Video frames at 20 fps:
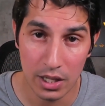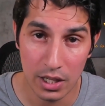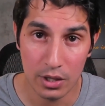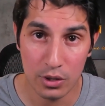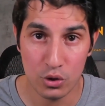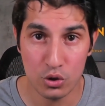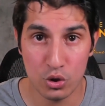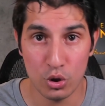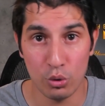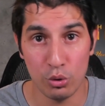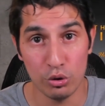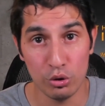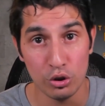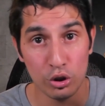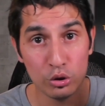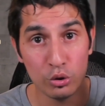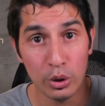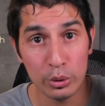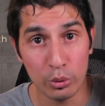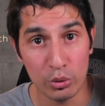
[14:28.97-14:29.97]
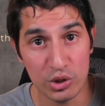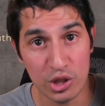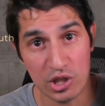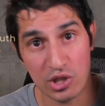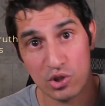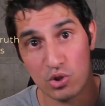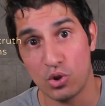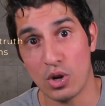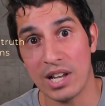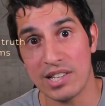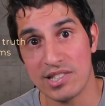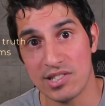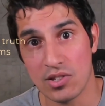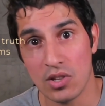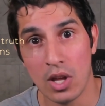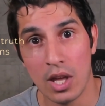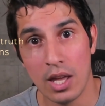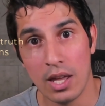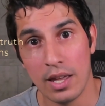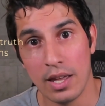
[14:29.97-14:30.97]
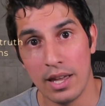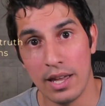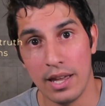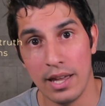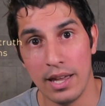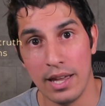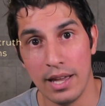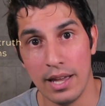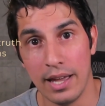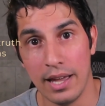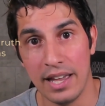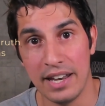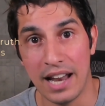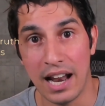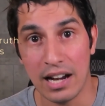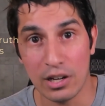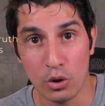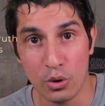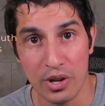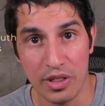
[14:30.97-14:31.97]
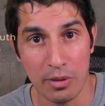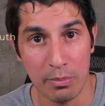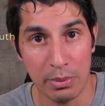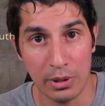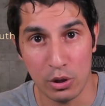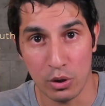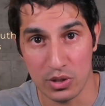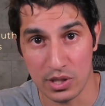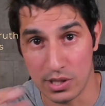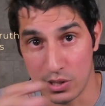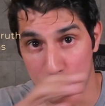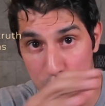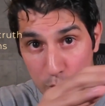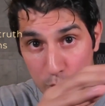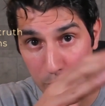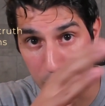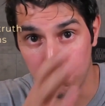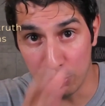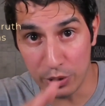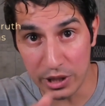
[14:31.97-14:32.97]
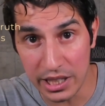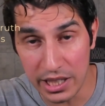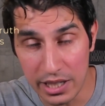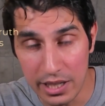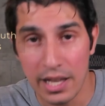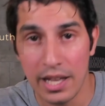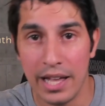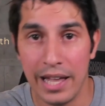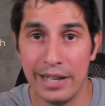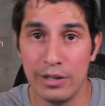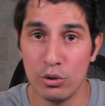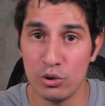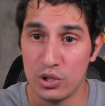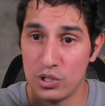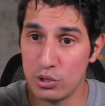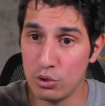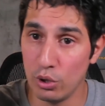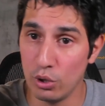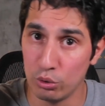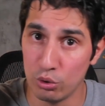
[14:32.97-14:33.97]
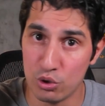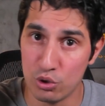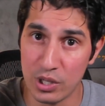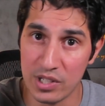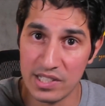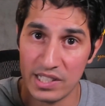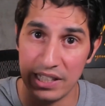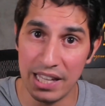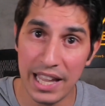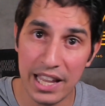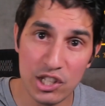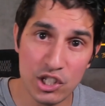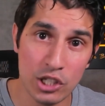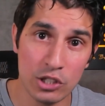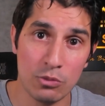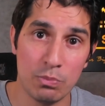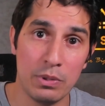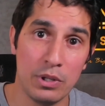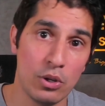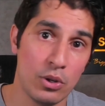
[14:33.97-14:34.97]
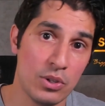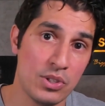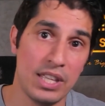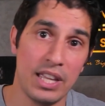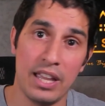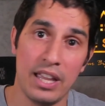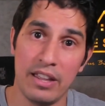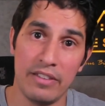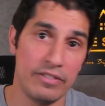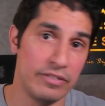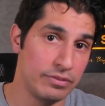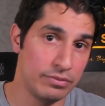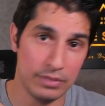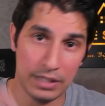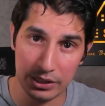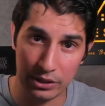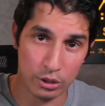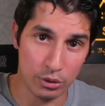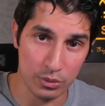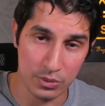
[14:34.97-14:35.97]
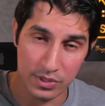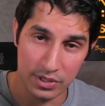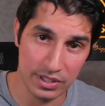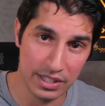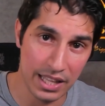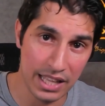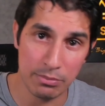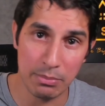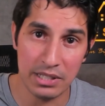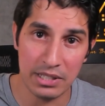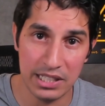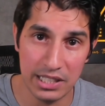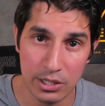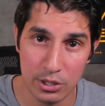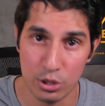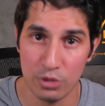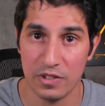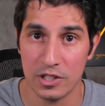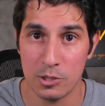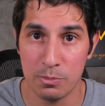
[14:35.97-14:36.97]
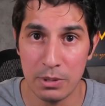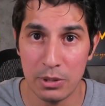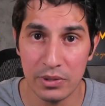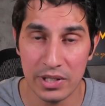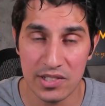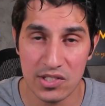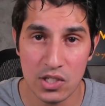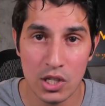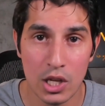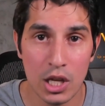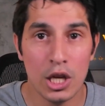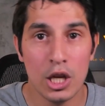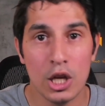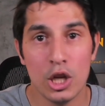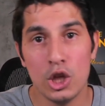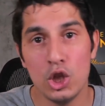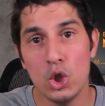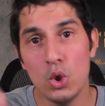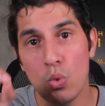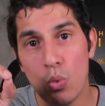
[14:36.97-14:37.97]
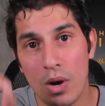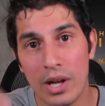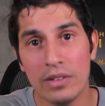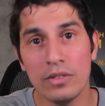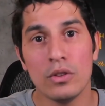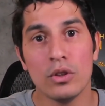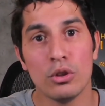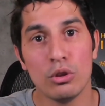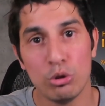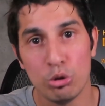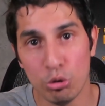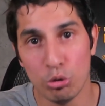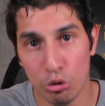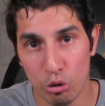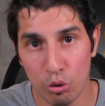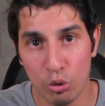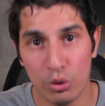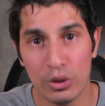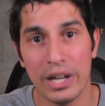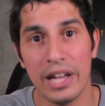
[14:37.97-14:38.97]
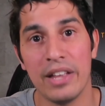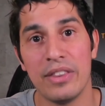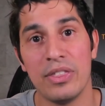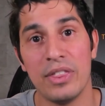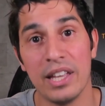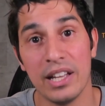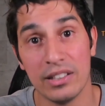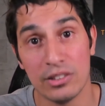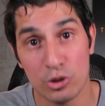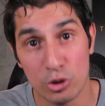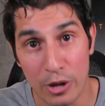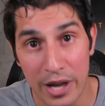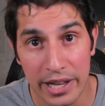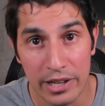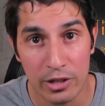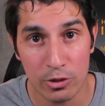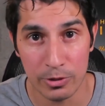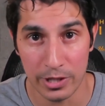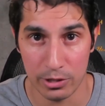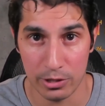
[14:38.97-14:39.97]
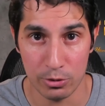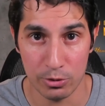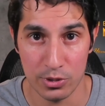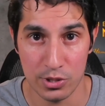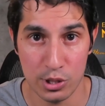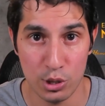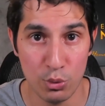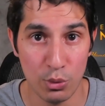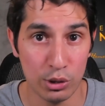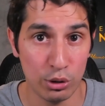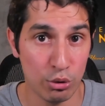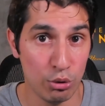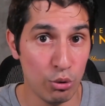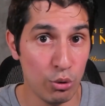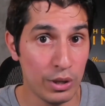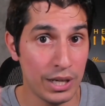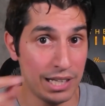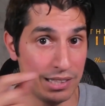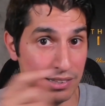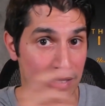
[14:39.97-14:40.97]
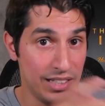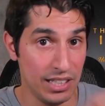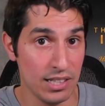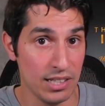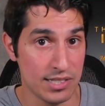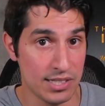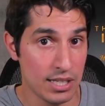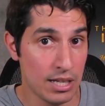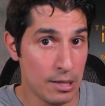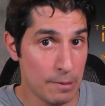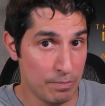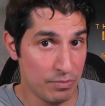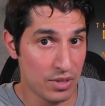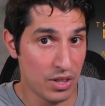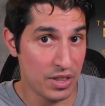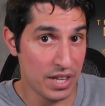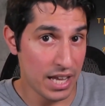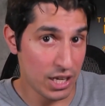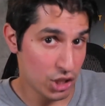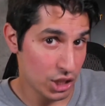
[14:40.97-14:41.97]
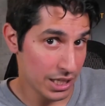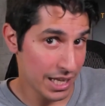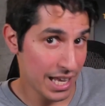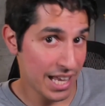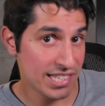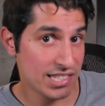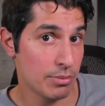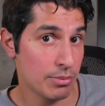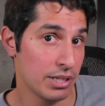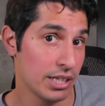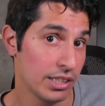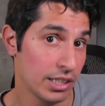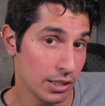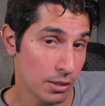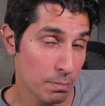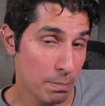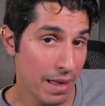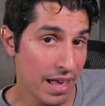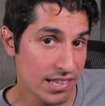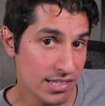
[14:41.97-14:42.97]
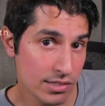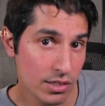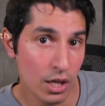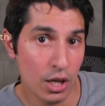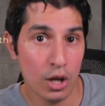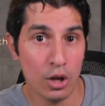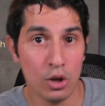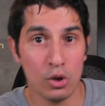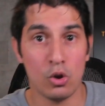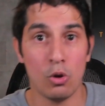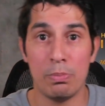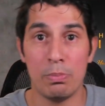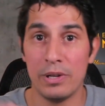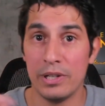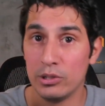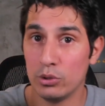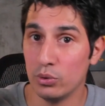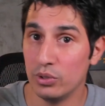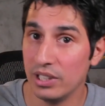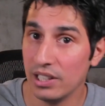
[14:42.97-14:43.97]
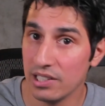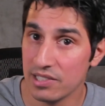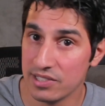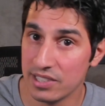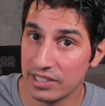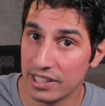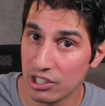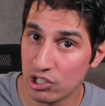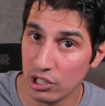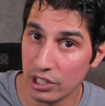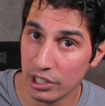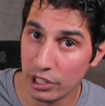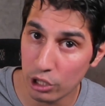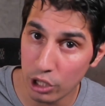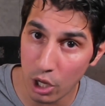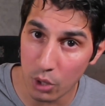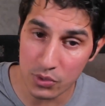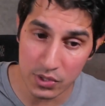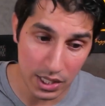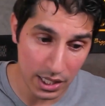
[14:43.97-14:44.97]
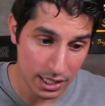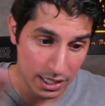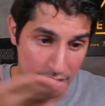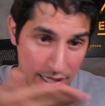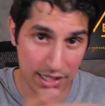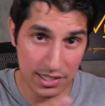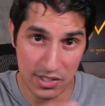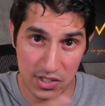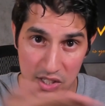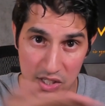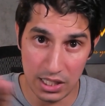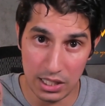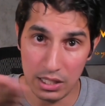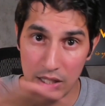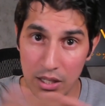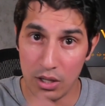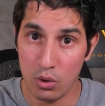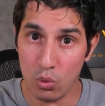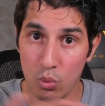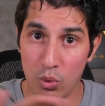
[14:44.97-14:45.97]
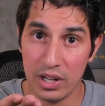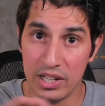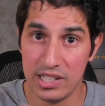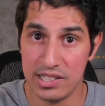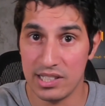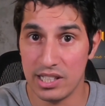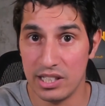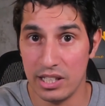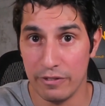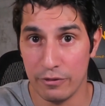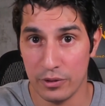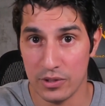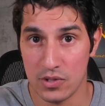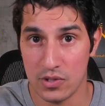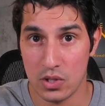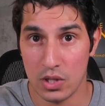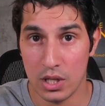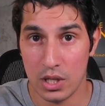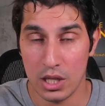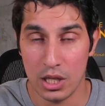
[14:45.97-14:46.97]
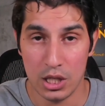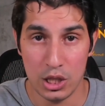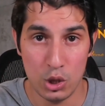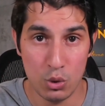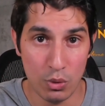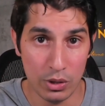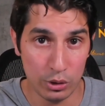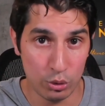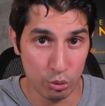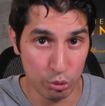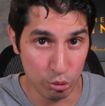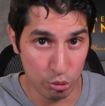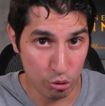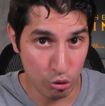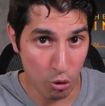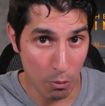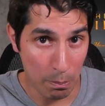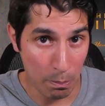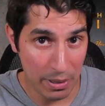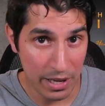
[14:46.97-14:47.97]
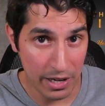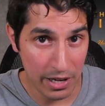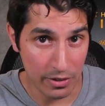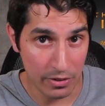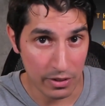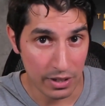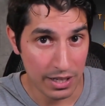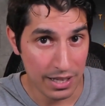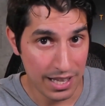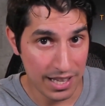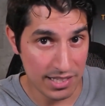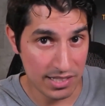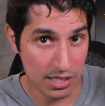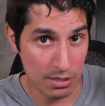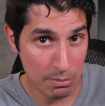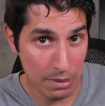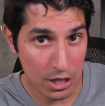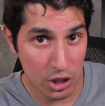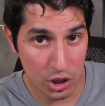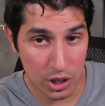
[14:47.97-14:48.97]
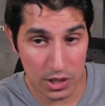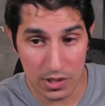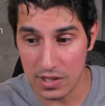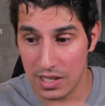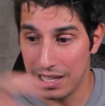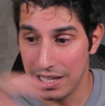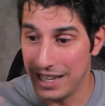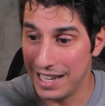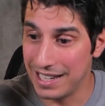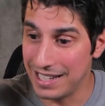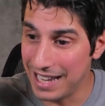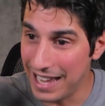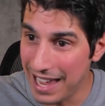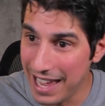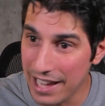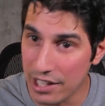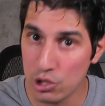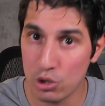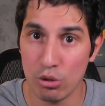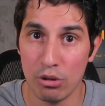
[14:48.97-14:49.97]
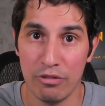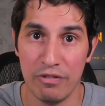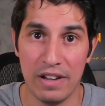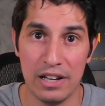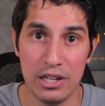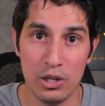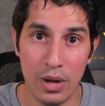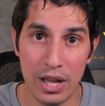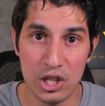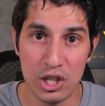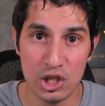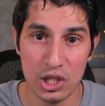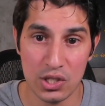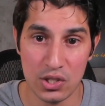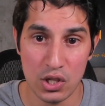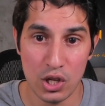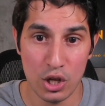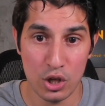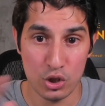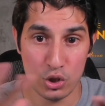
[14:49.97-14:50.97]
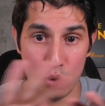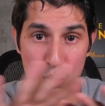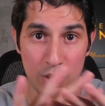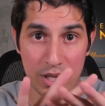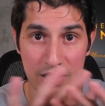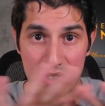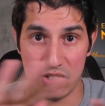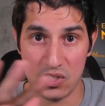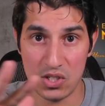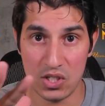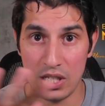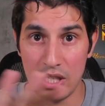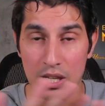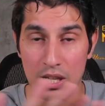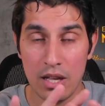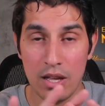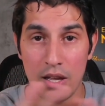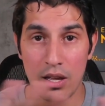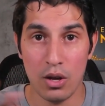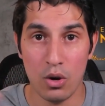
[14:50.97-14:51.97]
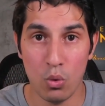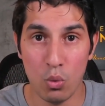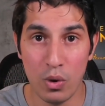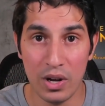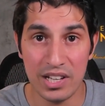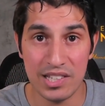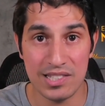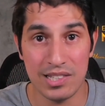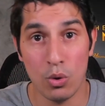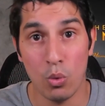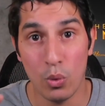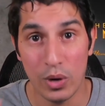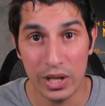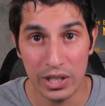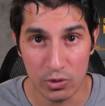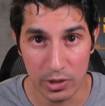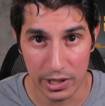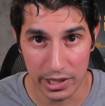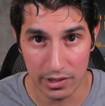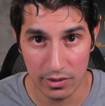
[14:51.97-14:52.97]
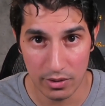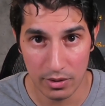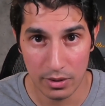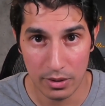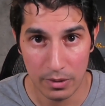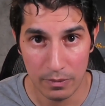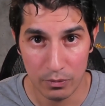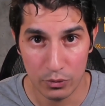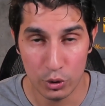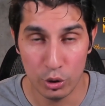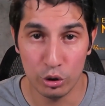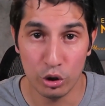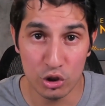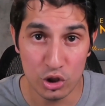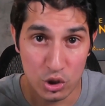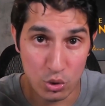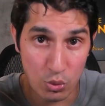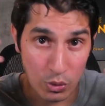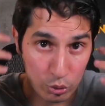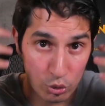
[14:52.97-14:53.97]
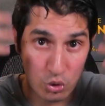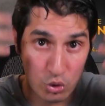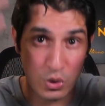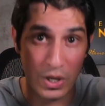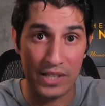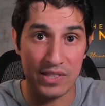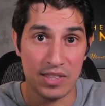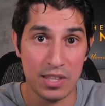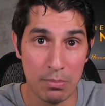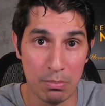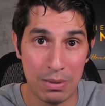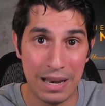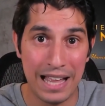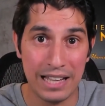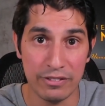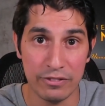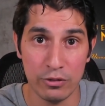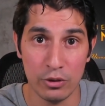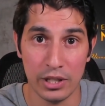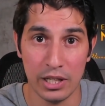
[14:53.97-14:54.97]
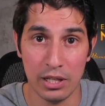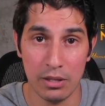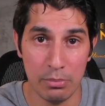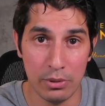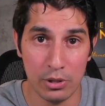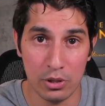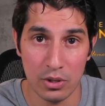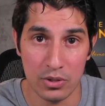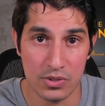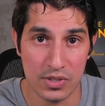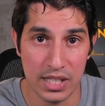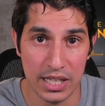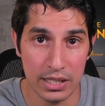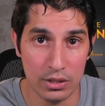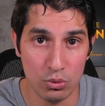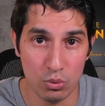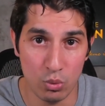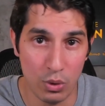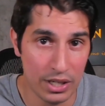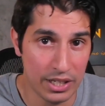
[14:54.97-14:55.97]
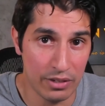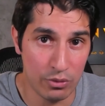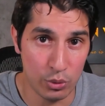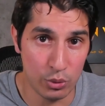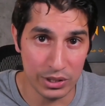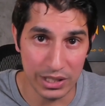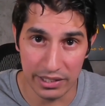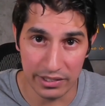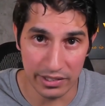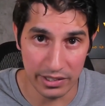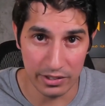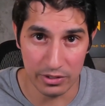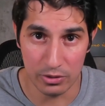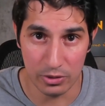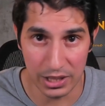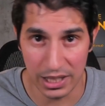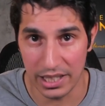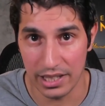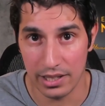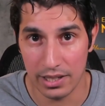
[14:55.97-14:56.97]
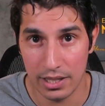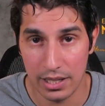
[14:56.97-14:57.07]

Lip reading: So you're not going to just trust an algorithm because it's super pretty, and you're just going to trust an agent because they have, I don't know, that many years of experience. You want to look at their track records. You want to look at deals that they actually estimated in the past compare it to deals that actually closed, and see what is the difference. You want to compare estimations and actual valuations so you can see what is the win rate. You don't just want to trust them blindly, because then what have we done here really?